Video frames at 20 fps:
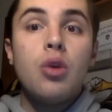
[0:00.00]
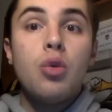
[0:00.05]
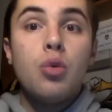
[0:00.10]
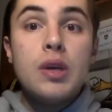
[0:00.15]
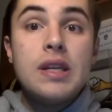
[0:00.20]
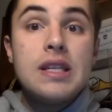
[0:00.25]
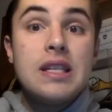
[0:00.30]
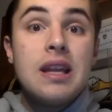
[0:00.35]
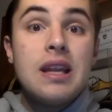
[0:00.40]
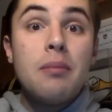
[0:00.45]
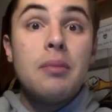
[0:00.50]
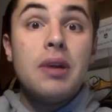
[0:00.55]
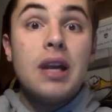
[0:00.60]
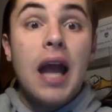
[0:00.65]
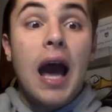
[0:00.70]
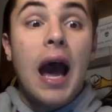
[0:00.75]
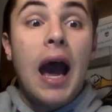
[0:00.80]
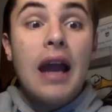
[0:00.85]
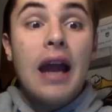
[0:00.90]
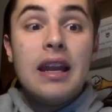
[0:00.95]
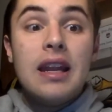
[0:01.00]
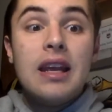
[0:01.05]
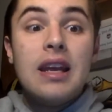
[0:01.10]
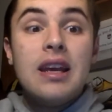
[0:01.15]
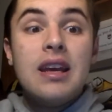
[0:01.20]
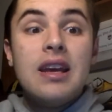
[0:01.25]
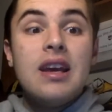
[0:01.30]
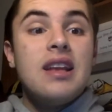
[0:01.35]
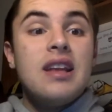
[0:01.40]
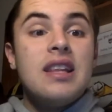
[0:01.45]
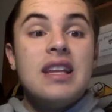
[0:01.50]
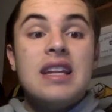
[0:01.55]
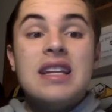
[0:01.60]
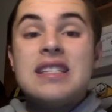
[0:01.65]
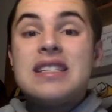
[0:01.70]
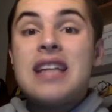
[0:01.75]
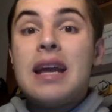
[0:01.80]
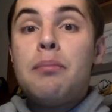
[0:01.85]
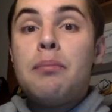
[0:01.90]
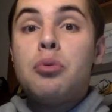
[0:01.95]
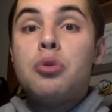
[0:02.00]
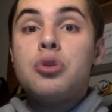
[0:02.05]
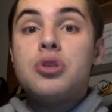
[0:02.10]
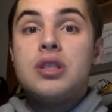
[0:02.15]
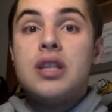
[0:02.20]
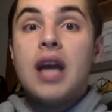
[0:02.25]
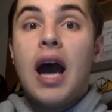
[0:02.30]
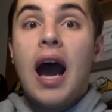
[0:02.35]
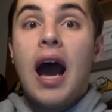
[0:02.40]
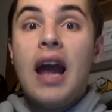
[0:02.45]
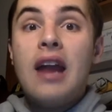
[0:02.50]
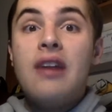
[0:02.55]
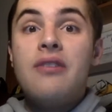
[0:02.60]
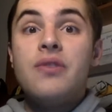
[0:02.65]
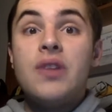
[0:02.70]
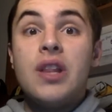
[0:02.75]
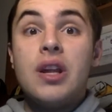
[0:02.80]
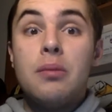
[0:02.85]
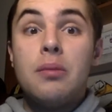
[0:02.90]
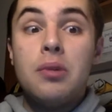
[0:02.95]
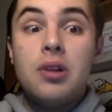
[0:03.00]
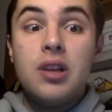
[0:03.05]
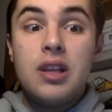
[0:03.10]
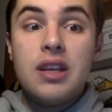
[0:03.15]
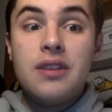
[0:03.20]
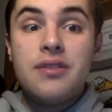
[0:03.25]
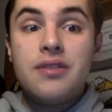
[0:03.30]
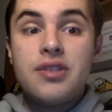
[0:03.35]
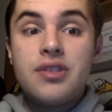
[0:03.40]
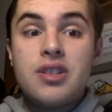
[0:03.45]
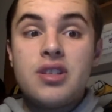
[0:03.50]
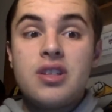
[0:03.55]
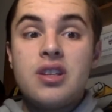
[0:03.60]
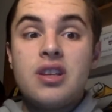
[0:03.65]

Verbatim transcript: Reason number 9. The disciples died for their beliefs.